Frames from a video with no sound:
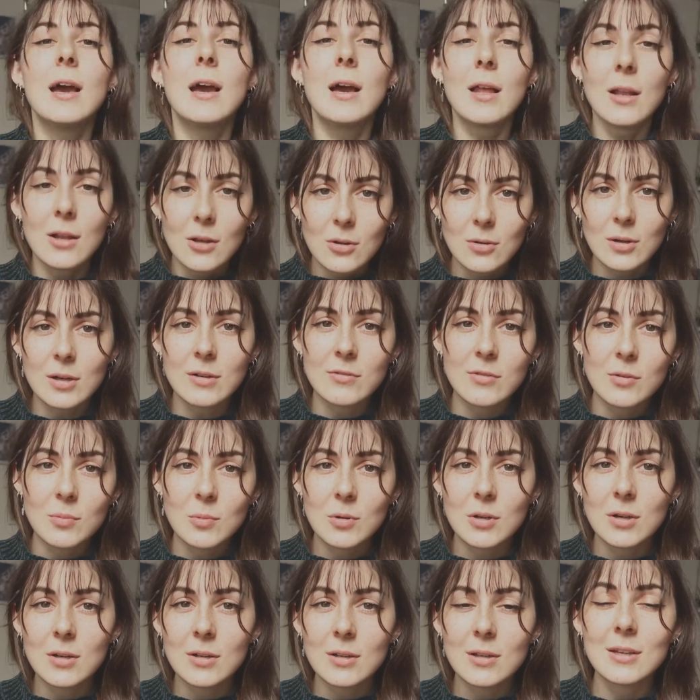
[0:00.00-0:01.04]
Hello
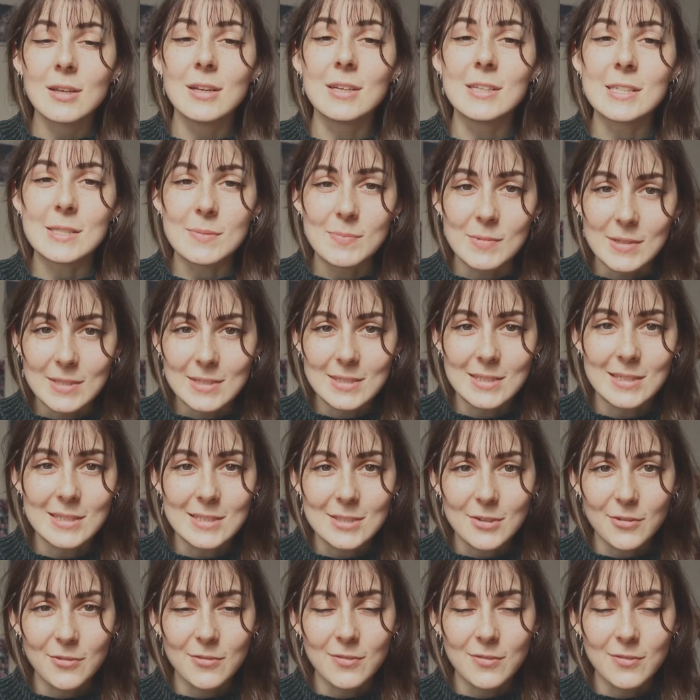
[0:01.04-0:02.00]
everyone, it's me, Sina,